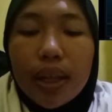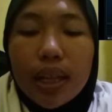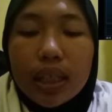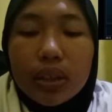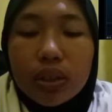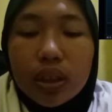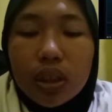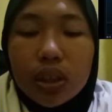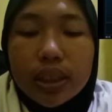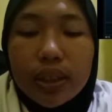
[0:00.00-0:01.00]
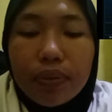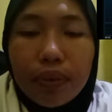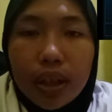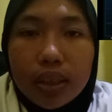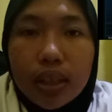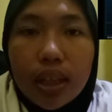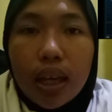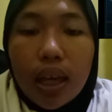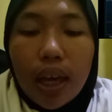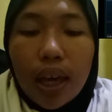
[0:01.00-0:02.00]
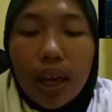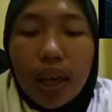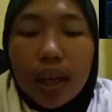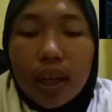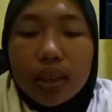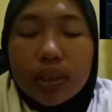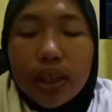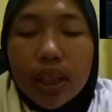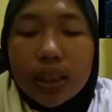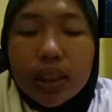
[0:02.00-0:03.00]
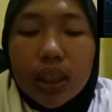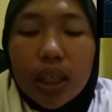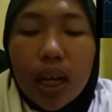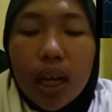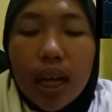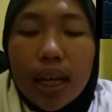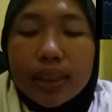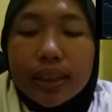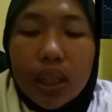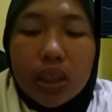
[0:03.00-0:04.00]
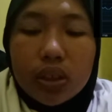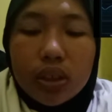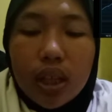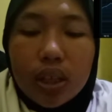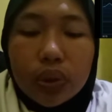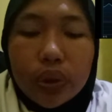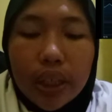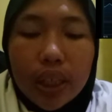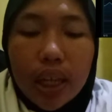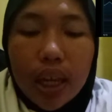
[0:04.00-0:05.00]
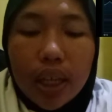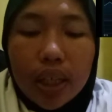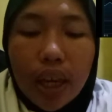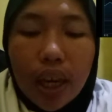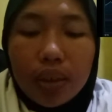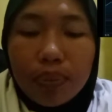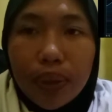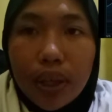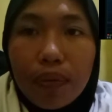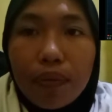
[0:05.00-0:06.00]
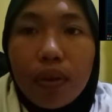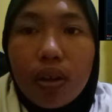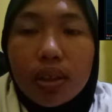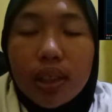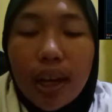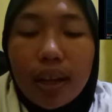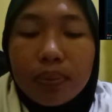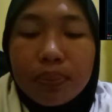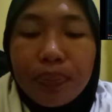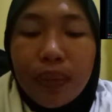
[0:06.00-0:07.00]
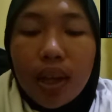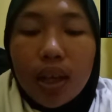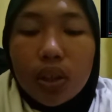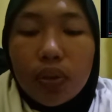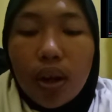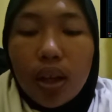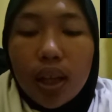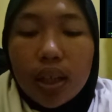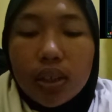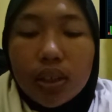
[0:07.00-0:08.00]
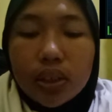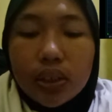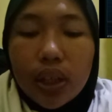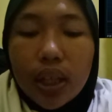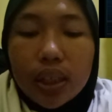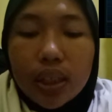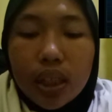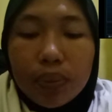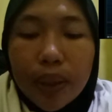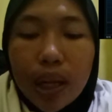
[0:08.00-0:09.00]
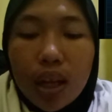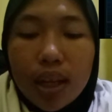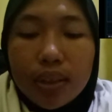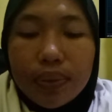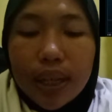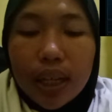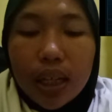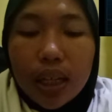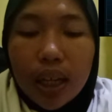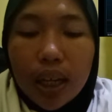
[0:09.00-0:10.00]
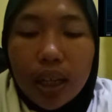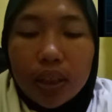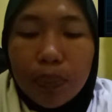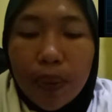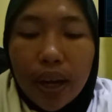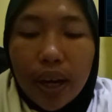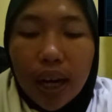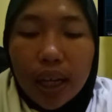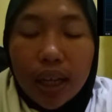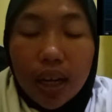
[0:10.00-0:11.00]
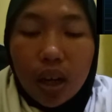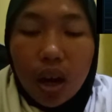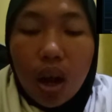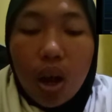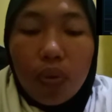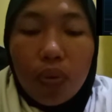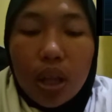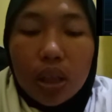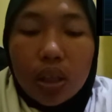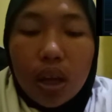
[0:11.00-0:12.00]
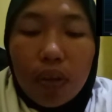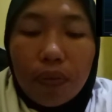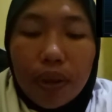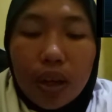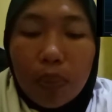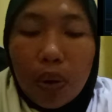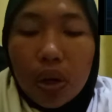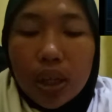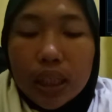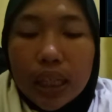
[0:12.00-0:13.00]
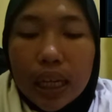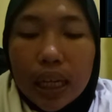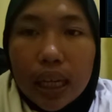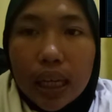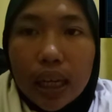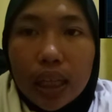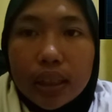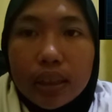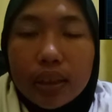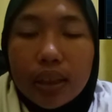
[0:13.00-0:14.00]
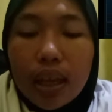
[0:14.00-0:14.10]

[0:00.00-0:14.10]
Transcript: let to use it and curb their access to country they can be full name to wallet their solener become their hit by hacker wallet of their more than